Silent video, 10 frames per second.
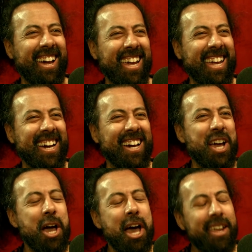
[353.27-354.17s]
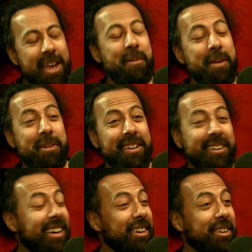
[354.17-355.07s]
yeah, maybe.
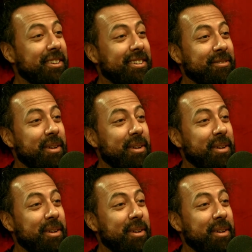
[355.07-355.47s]
I don't know. Maybe.